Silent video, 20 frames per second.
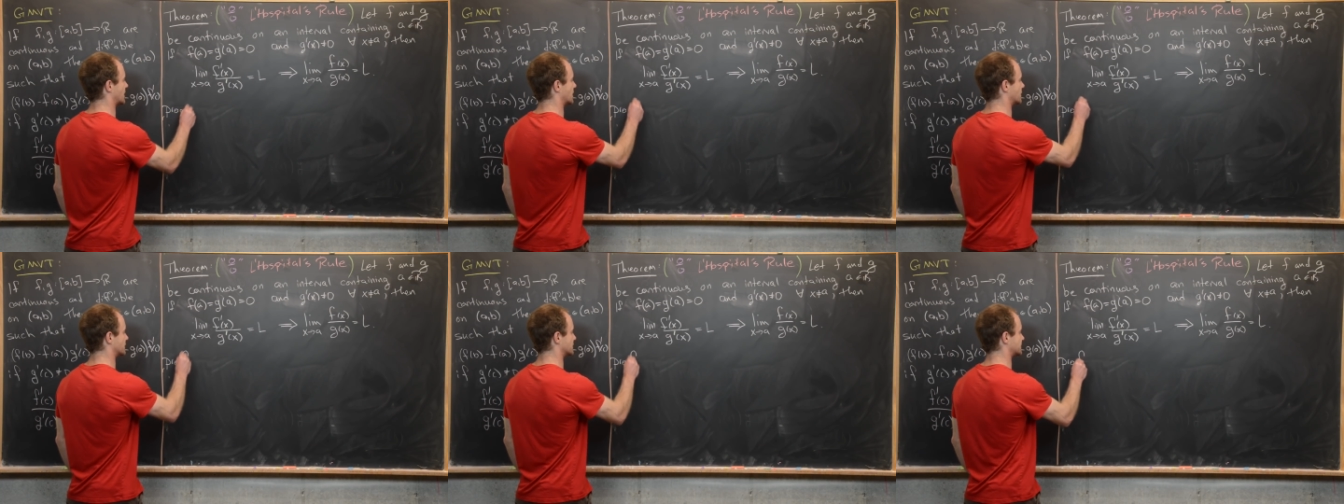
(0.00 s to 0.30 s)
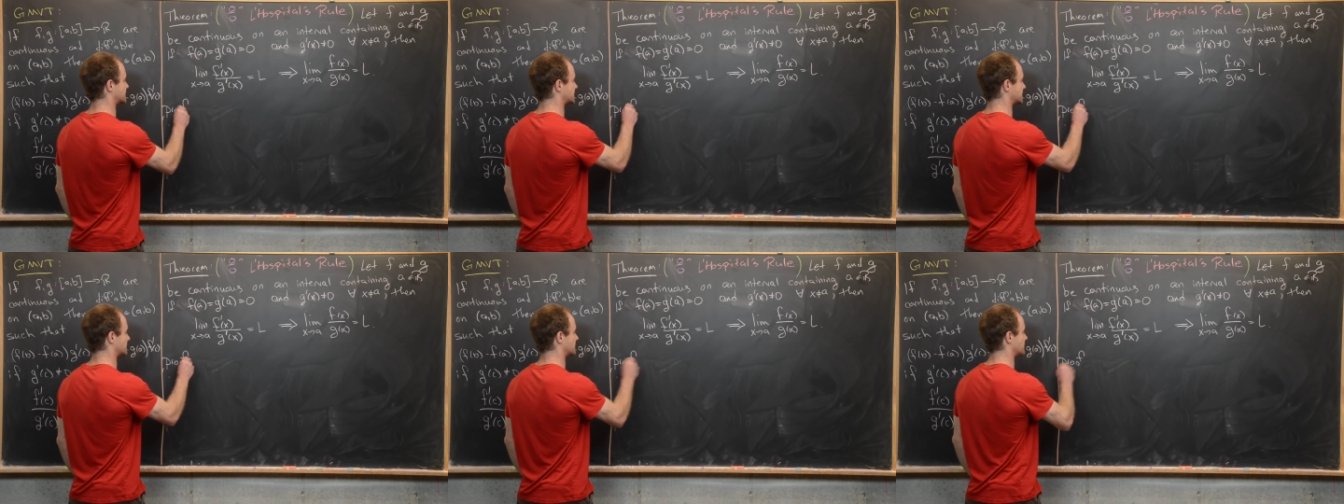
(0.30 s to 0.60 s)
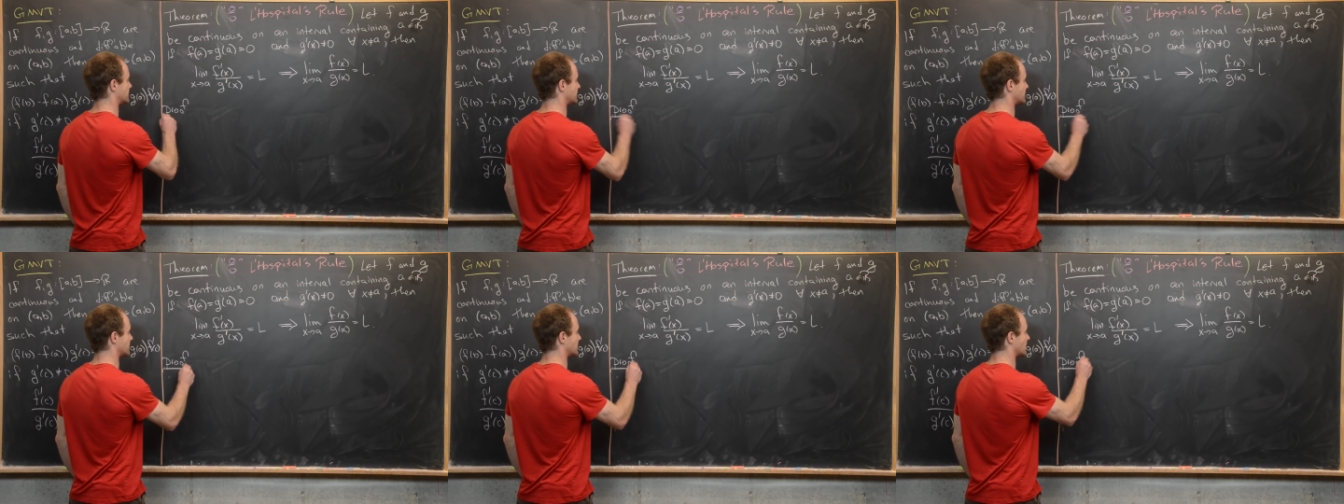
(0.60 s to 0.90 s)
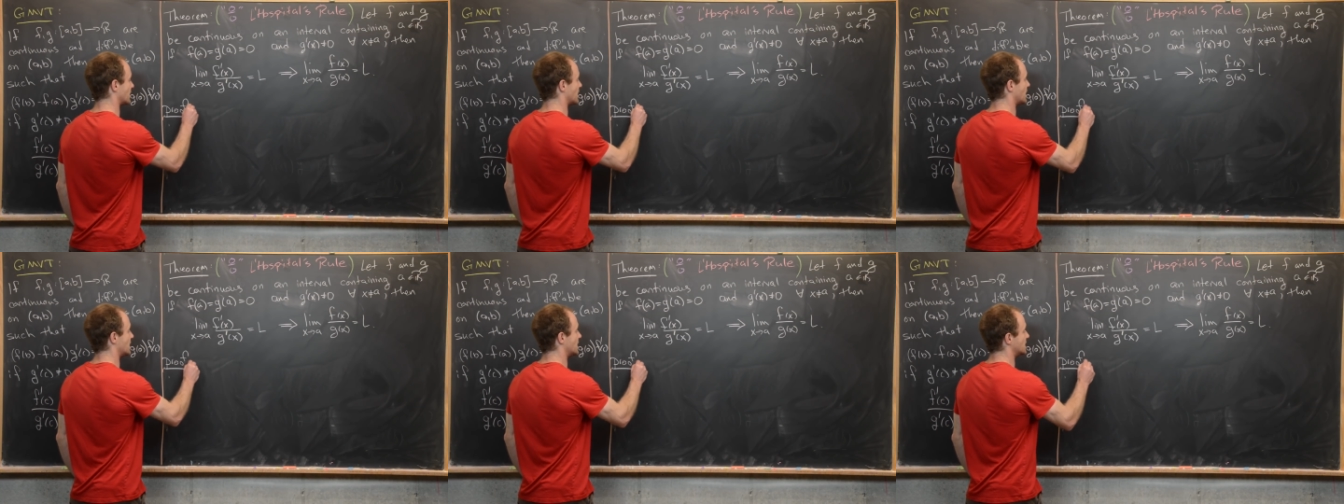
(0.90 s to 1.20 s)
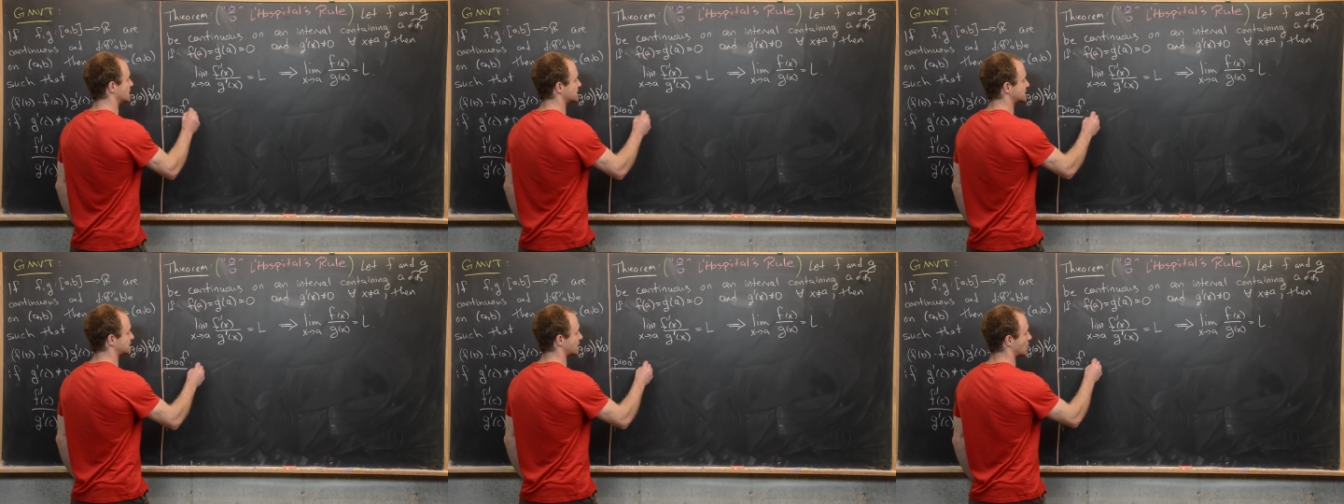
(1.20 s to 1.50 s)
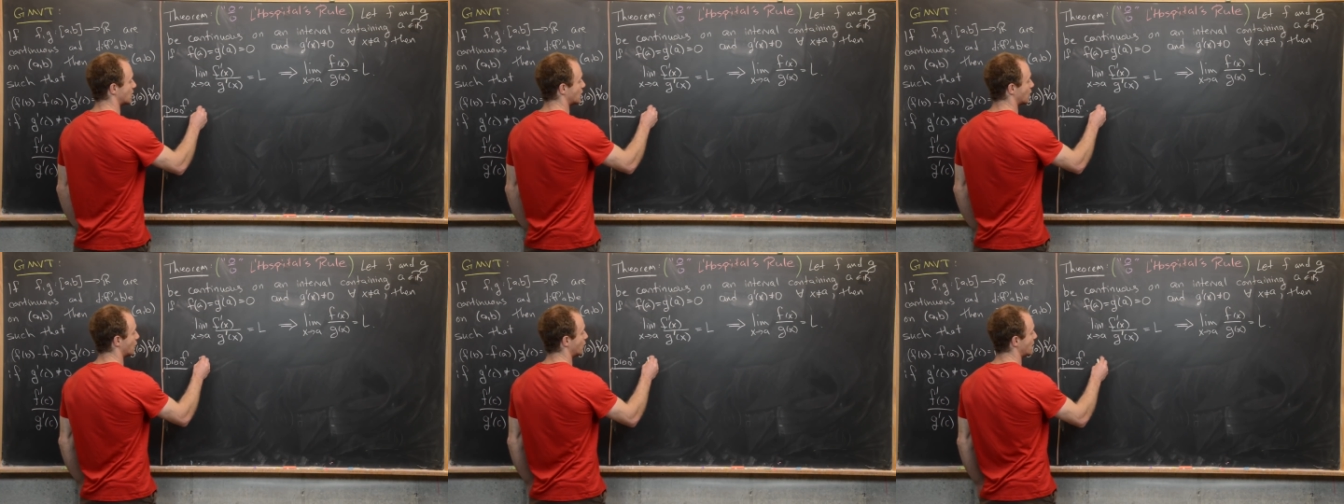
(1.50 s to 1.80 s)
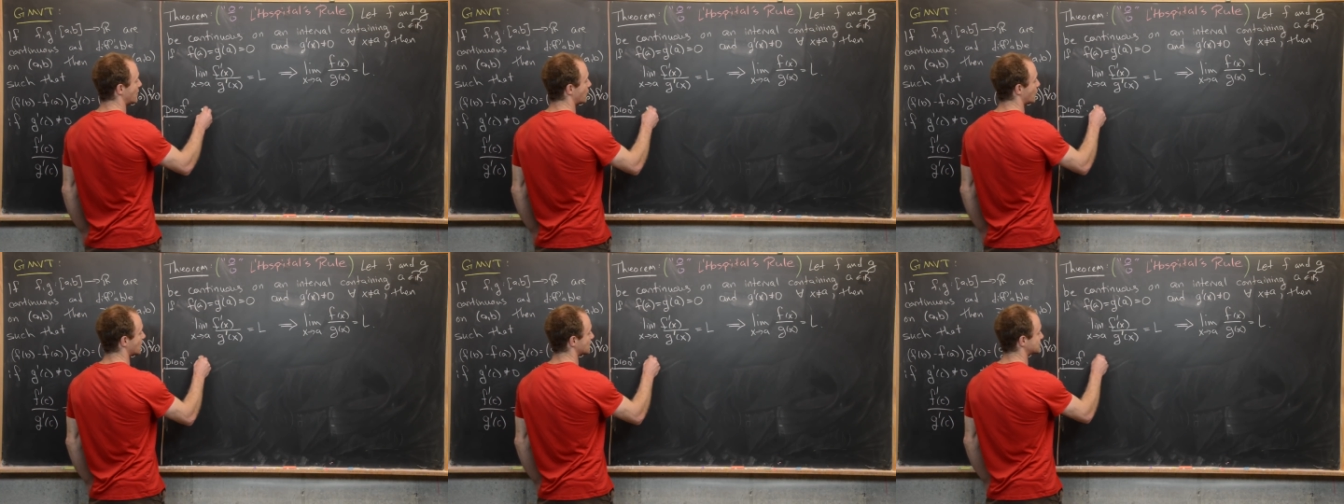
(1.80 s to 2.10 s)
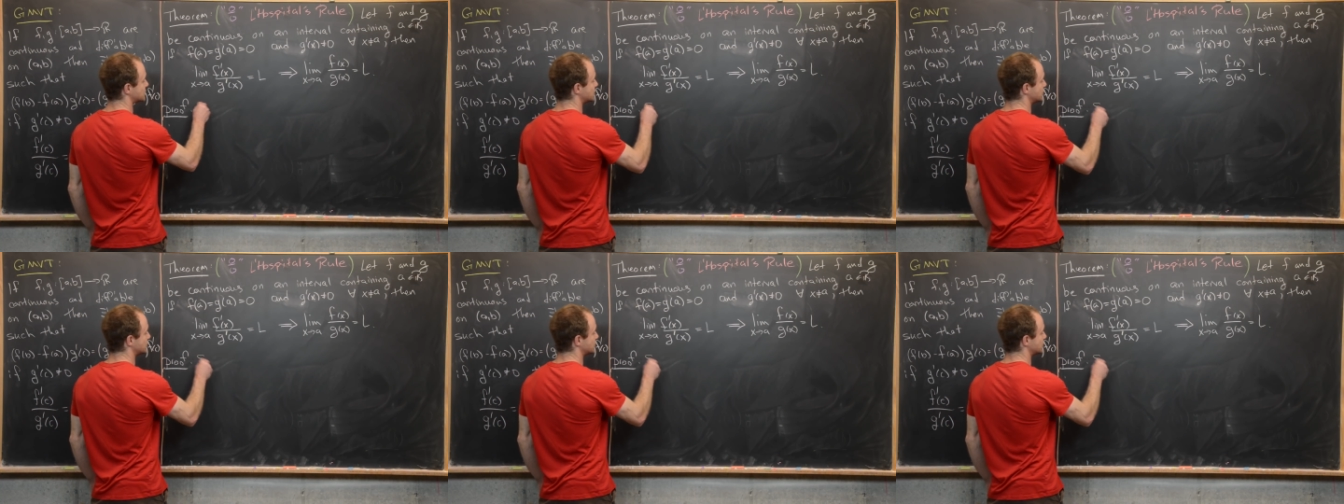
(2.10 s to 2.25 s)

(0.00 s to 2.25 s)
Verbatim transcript: goes. So we want